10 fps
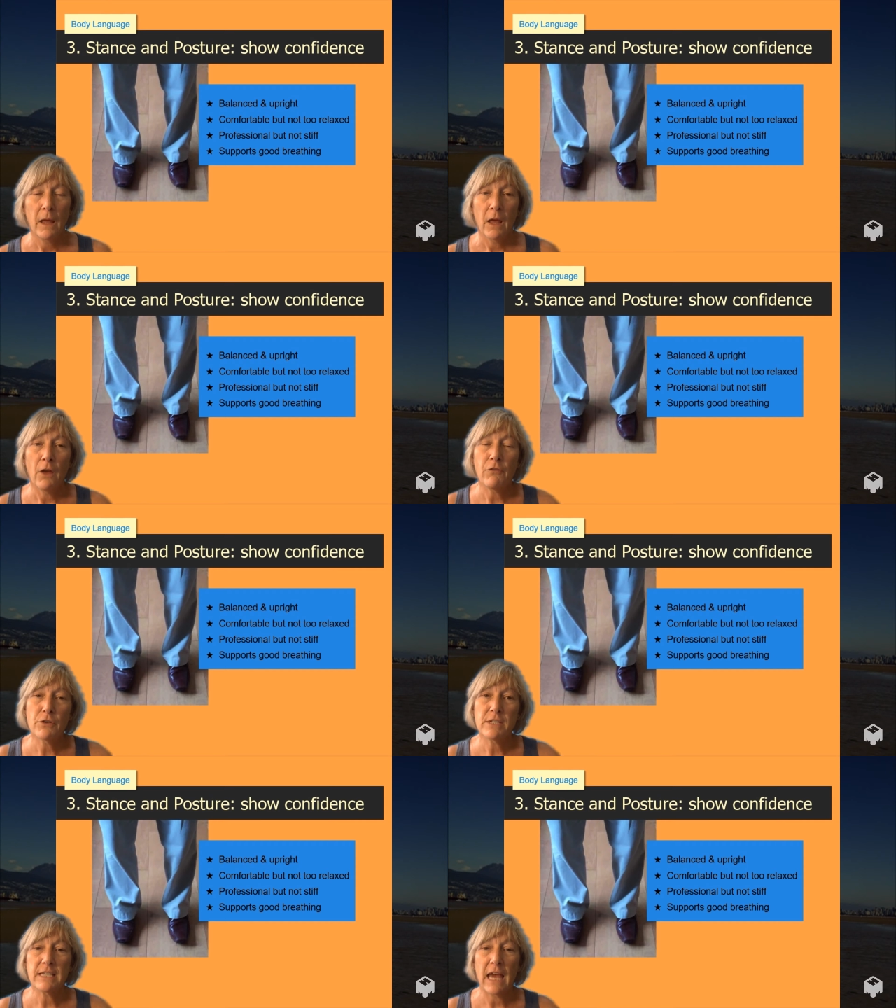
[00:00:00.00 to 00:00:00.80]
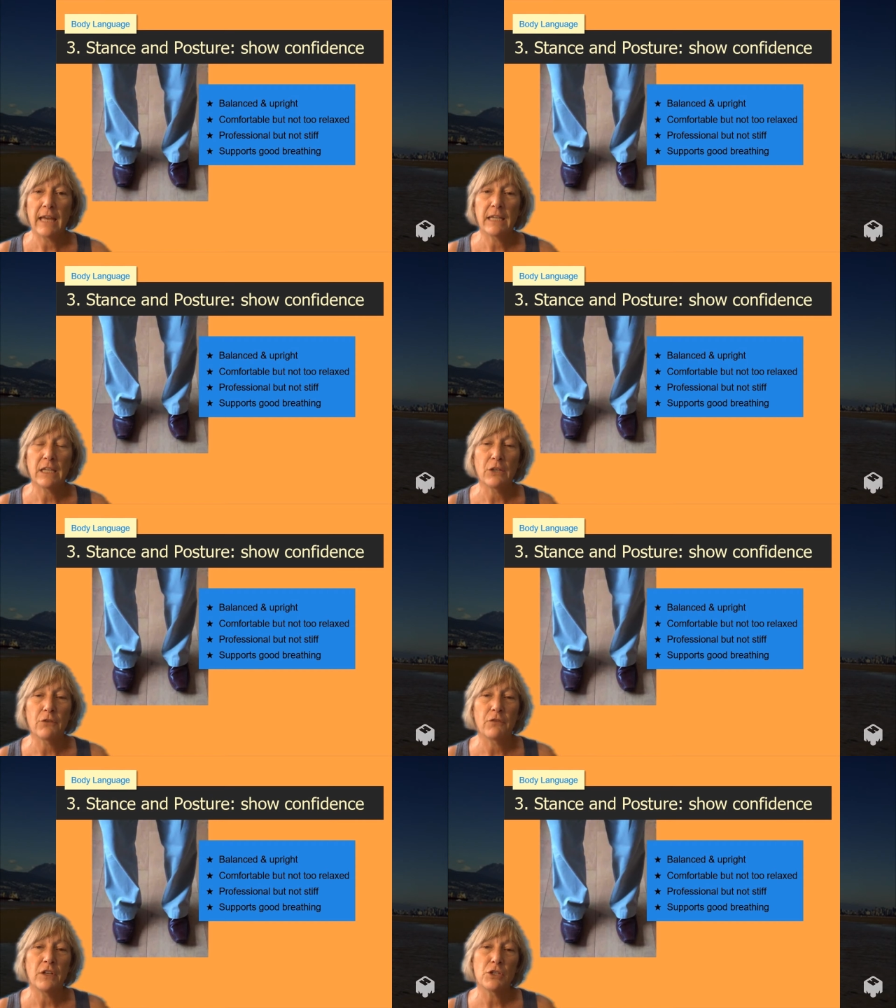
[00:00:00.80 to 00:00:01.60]
If you're standing, your
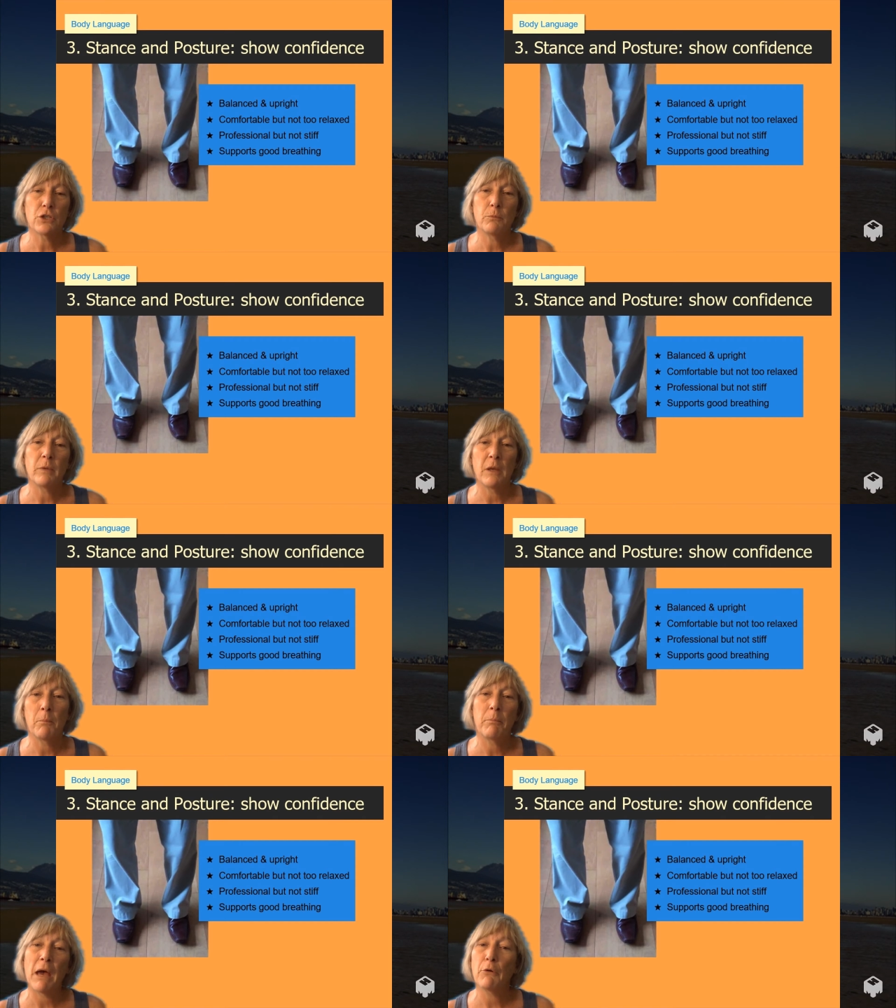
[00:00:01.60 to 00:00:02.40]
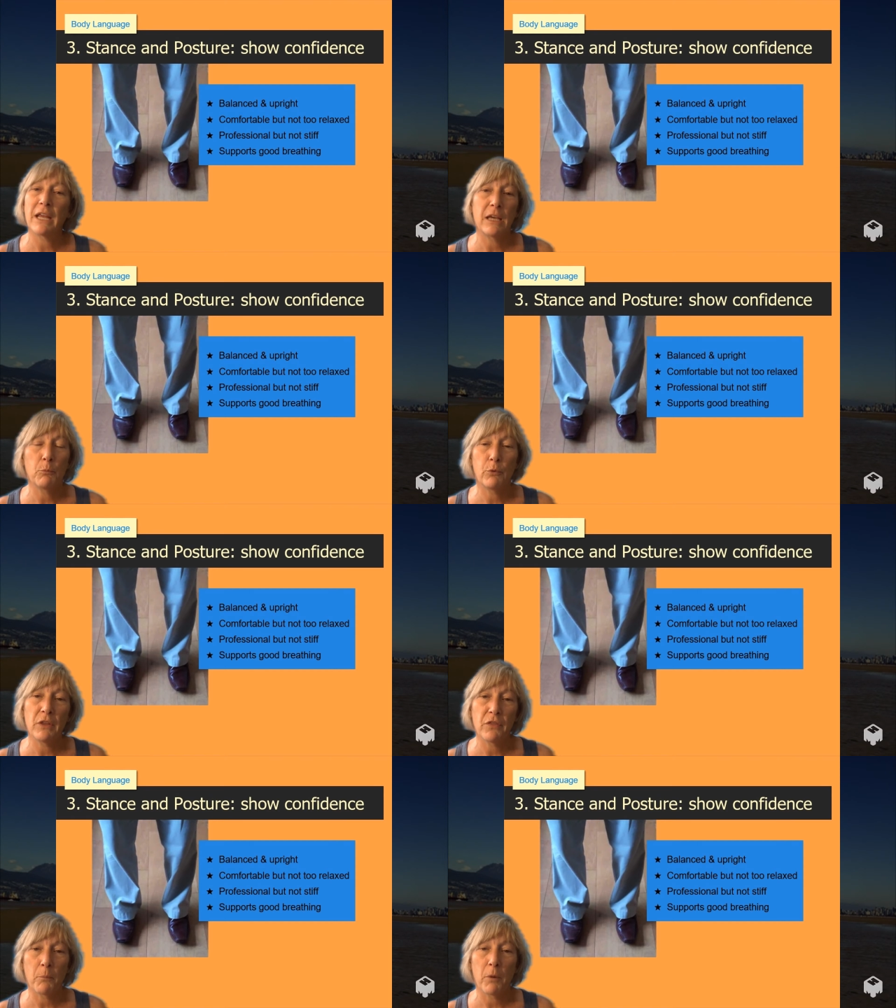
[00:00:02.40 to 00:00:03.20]
feet should be about hip
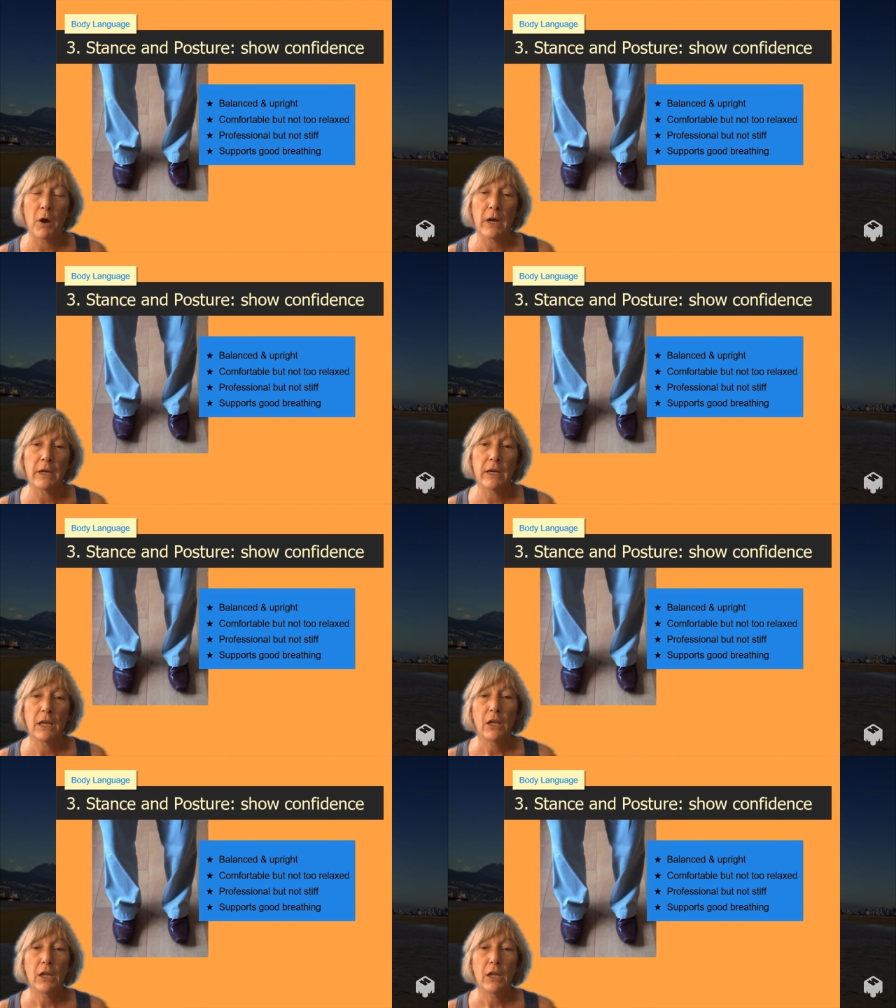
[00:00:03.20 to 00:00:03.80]
width apart.